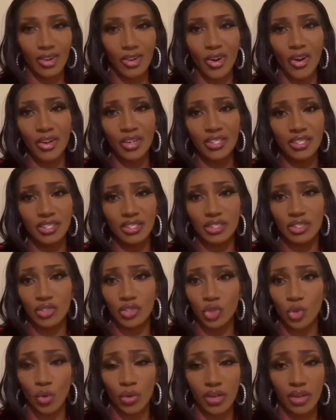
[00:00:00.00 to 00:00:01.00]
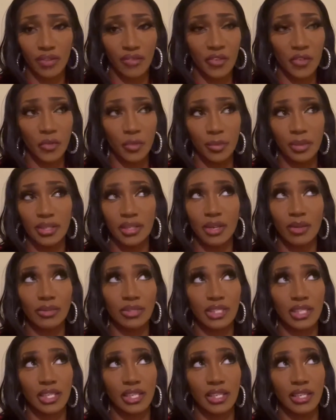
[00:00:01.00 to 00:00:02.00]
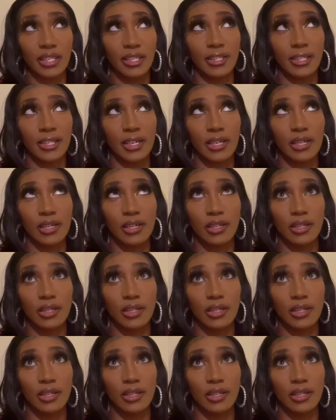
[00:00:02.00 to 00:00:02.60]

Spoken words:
Carter is 12. He would be 13